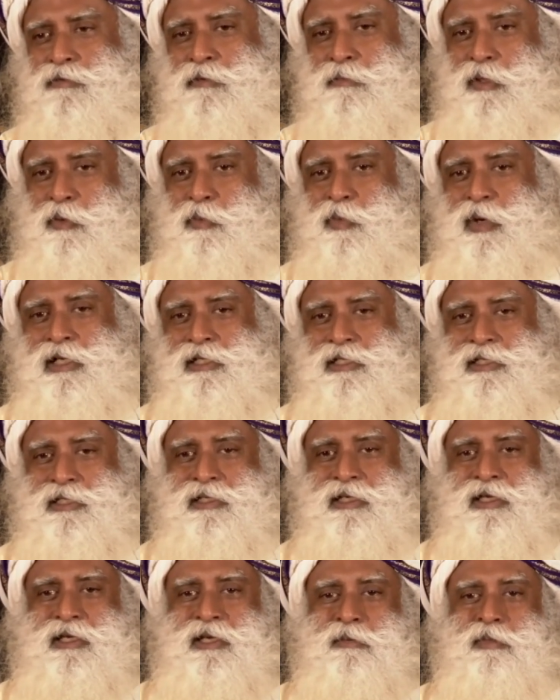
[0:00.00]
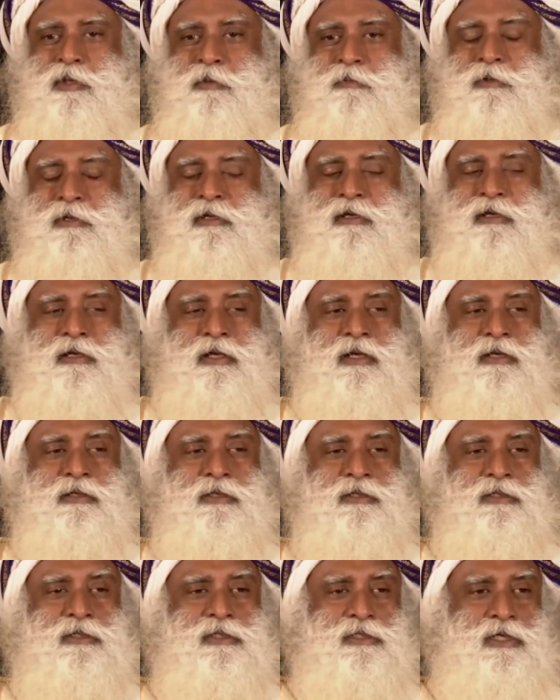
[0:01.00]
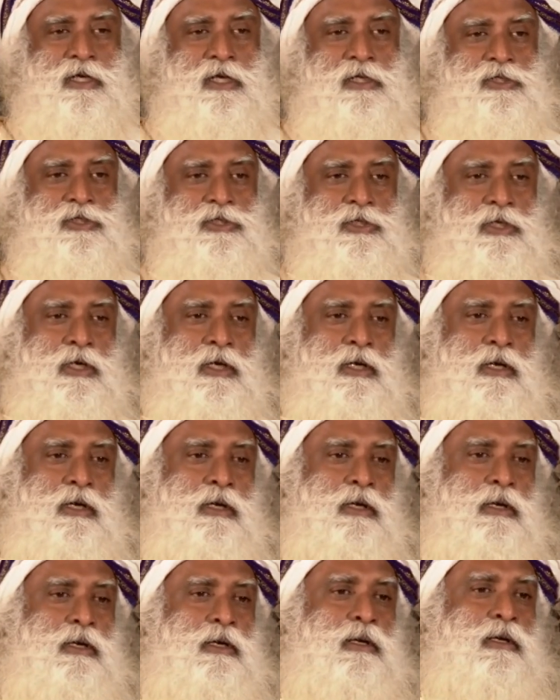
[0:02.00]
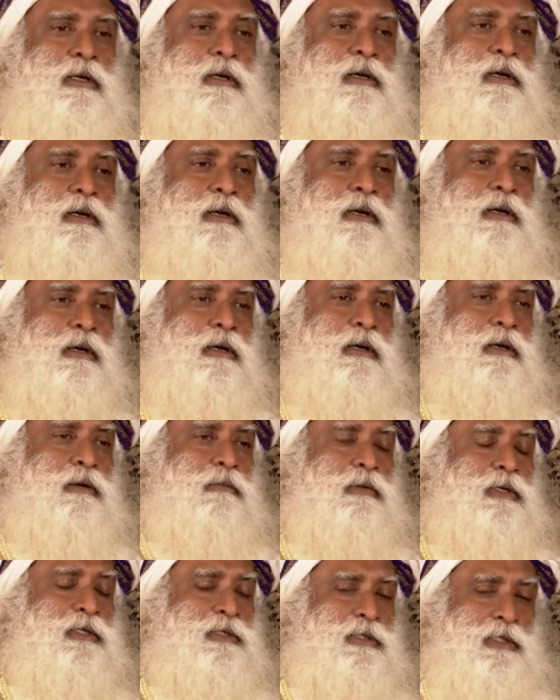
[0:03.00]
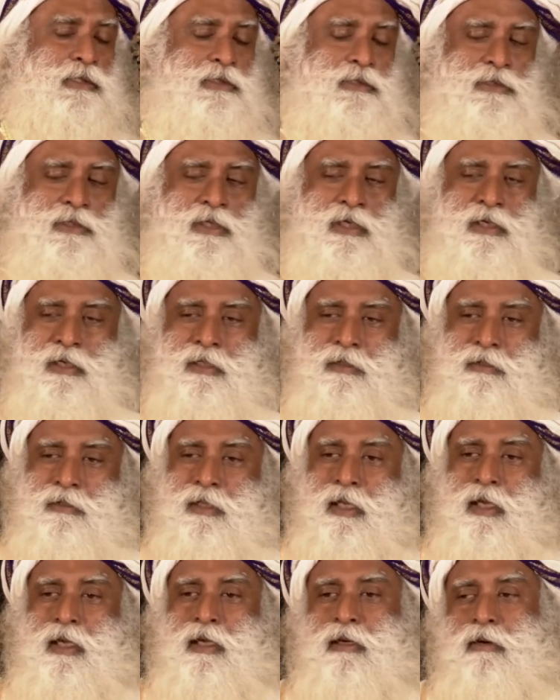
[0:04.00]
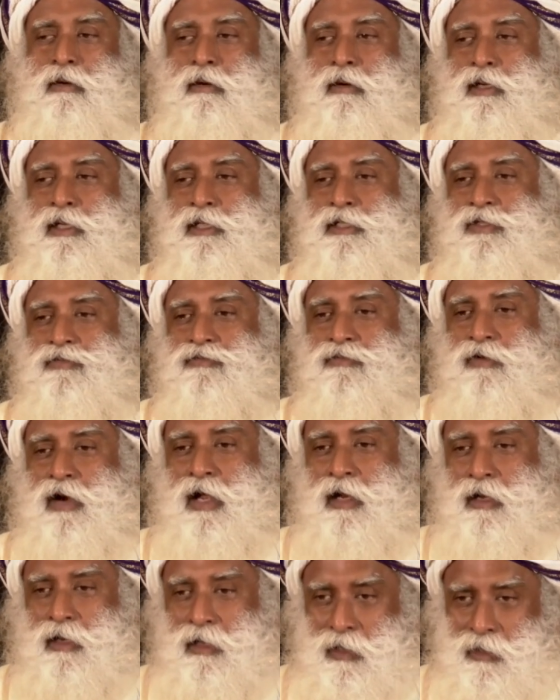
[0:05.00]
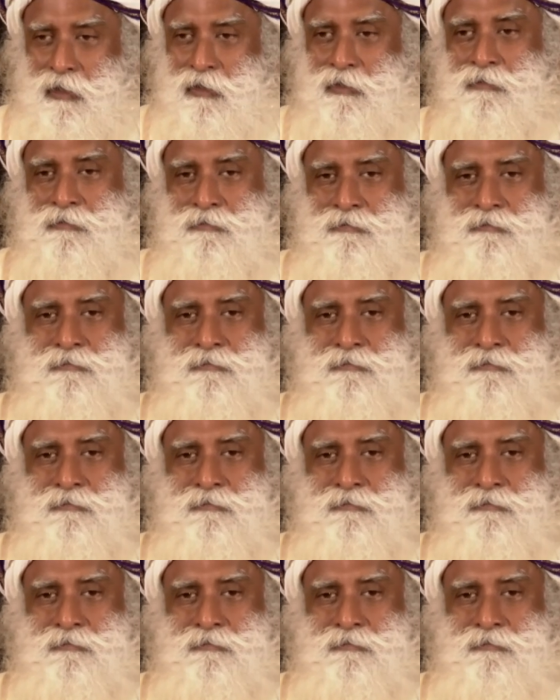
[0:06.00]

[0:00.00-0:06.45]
from the West. People created this culture, thank God it's Friday.